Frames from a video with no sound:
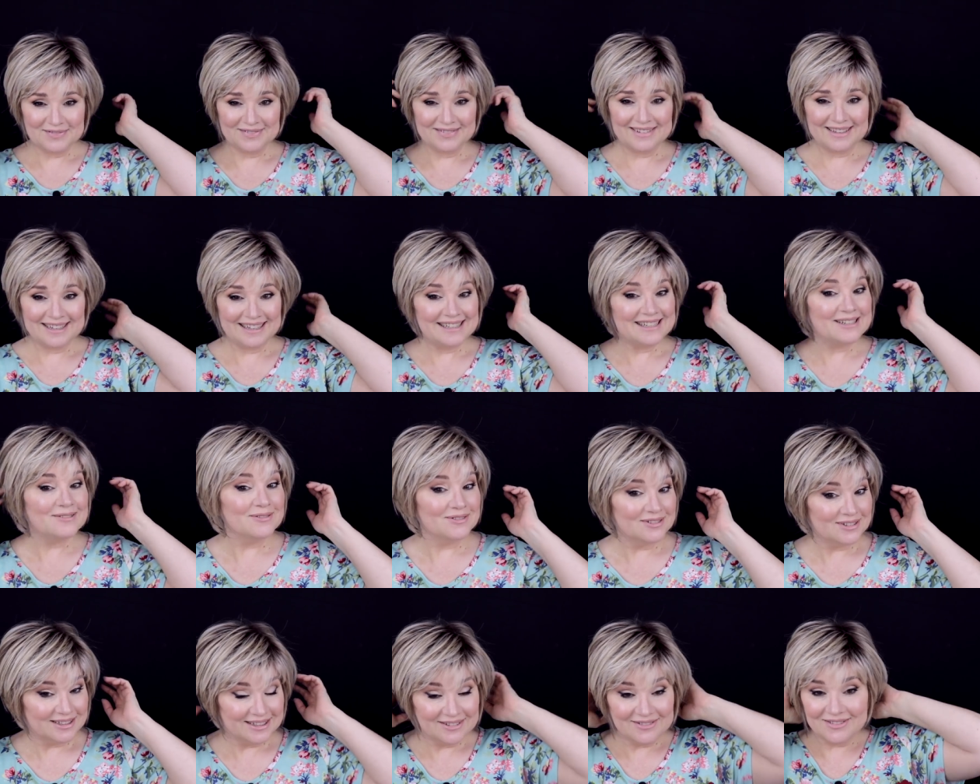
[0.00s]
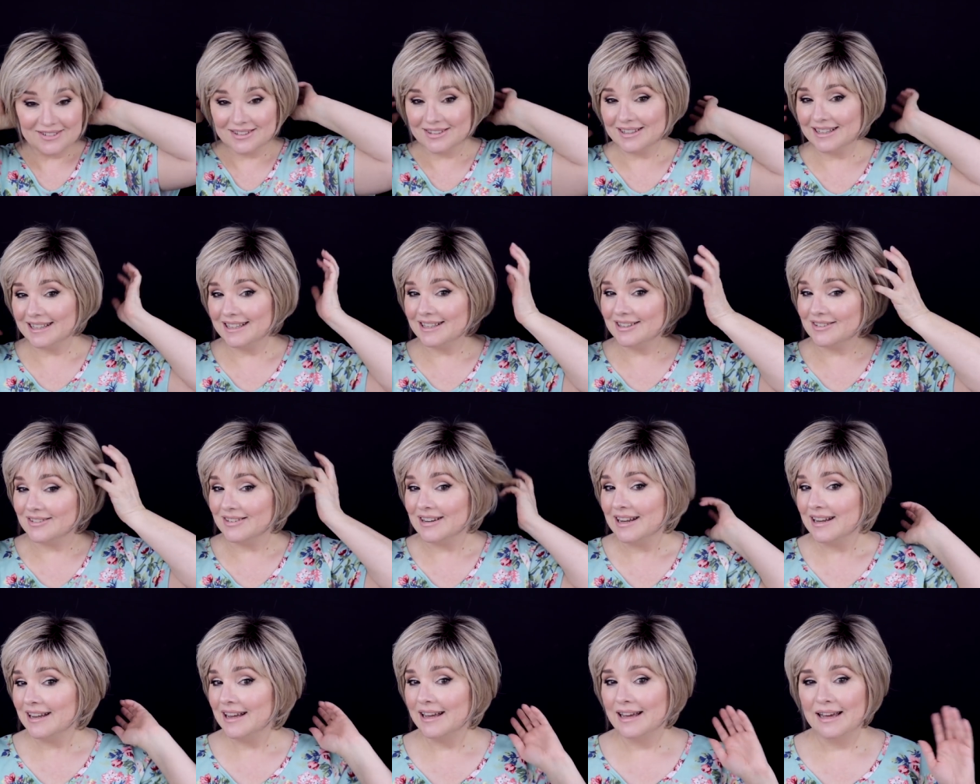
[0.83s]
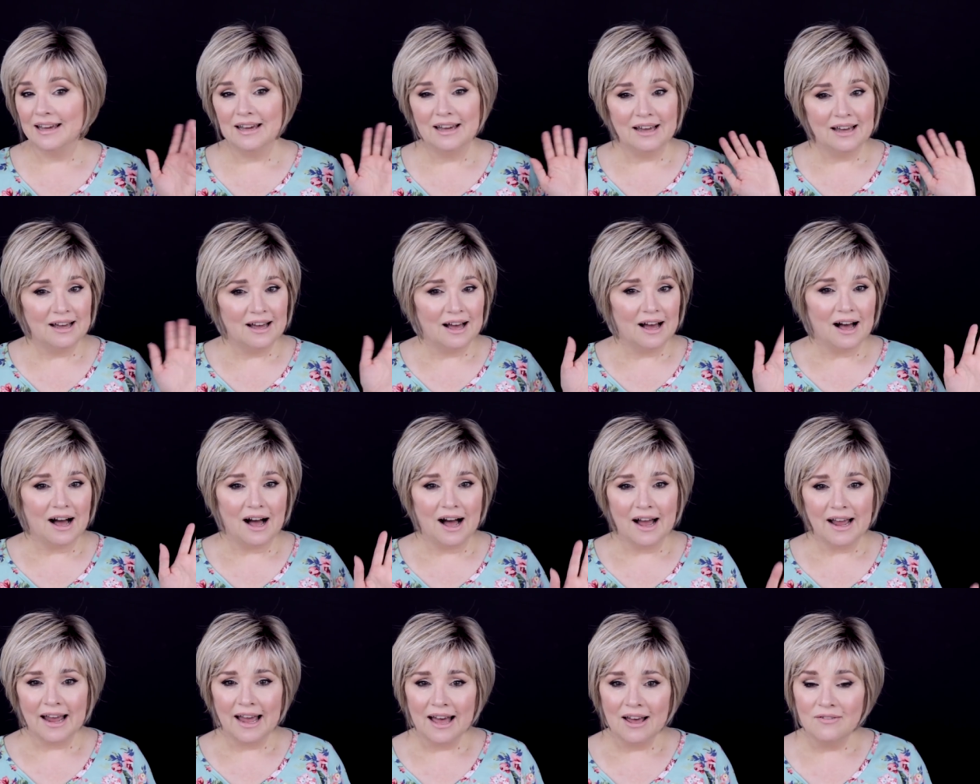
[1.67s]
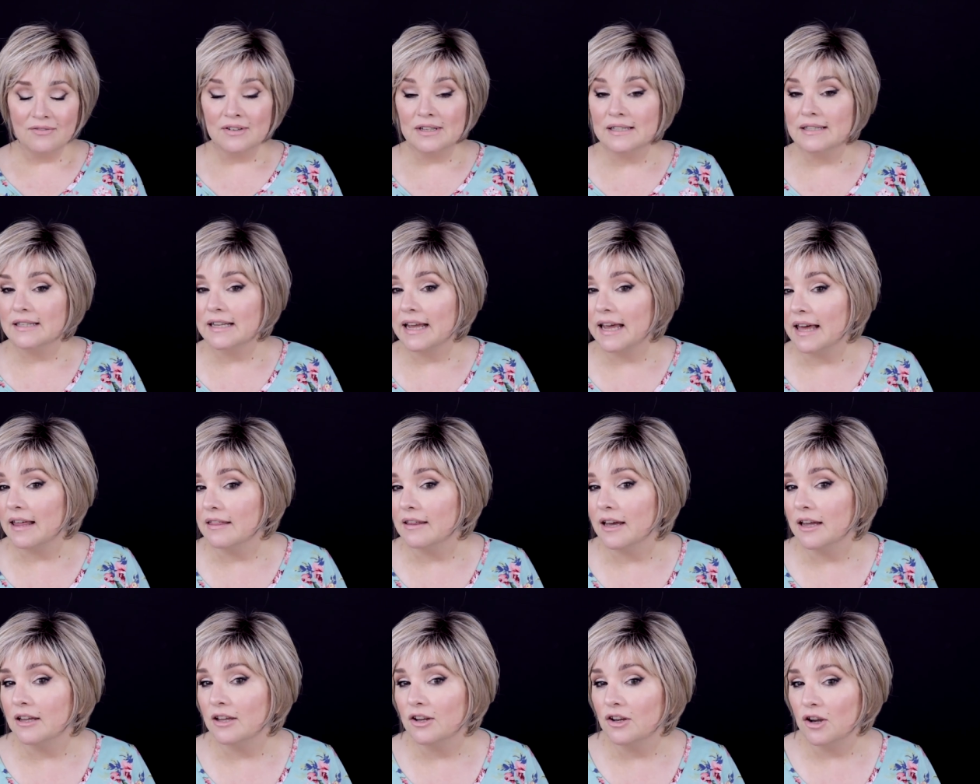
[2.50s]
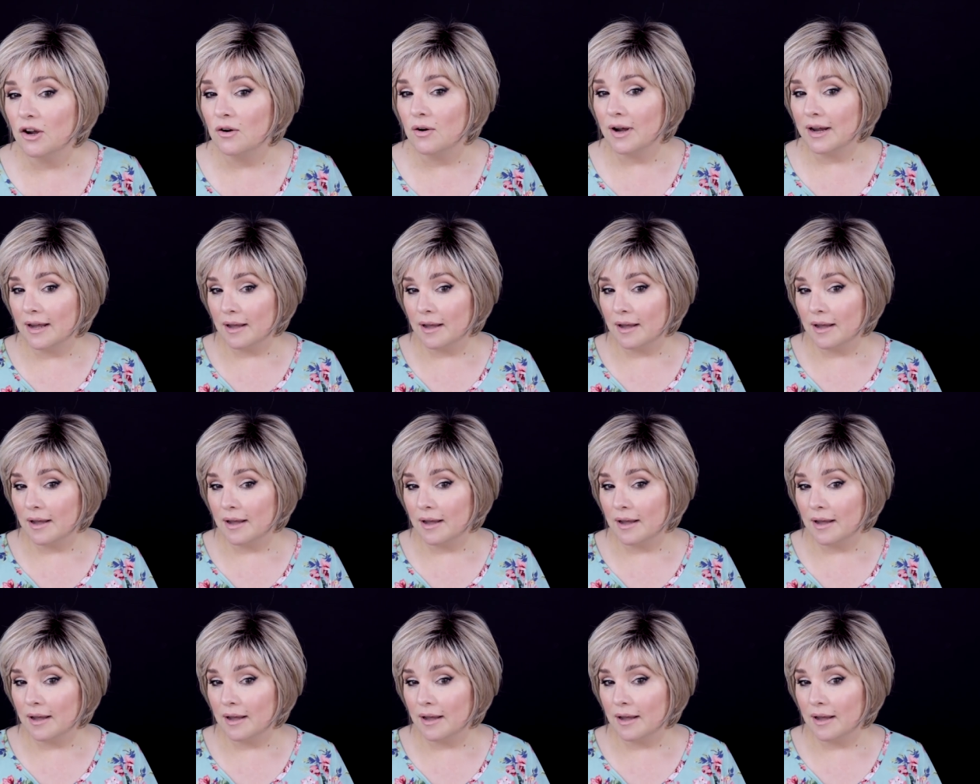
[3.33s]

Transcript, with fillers: It is really, really cute. I have to say that, you know,